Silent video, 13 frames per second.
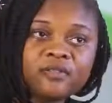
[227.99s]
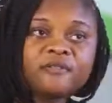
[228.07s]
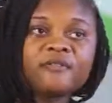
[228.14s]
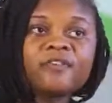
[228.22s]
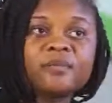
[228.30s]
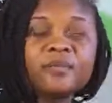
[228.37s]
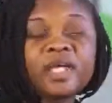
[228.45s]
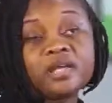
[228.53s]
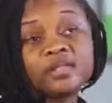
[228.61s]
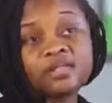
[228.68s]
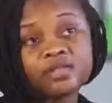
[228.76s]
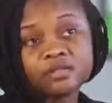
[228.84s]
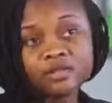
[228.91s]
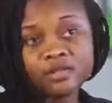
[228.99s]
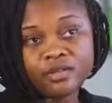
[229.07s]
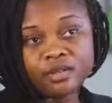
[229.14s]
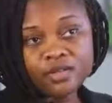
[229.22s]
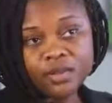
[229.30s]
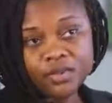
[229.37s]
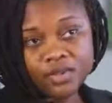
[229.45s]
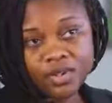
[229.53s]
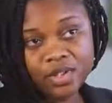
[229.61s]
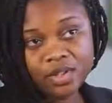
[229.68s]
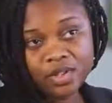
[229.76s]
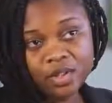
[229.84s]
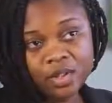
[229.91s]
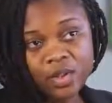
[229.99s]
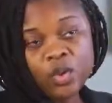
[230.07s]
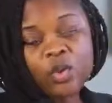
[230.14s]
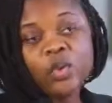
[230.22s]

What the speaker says: from external sources